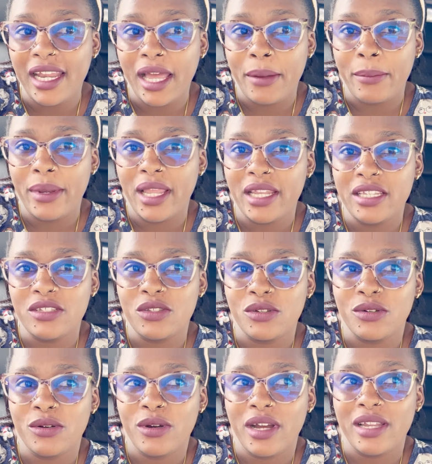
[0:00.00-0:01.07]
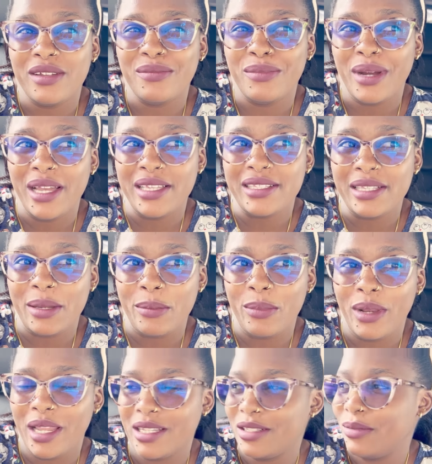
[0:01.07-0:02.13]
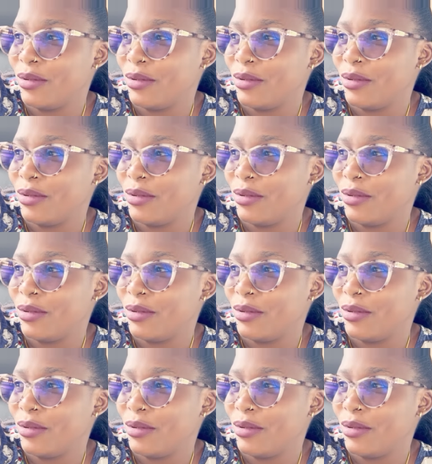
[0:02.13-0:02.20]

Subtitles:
I'm planning to go and buy some plants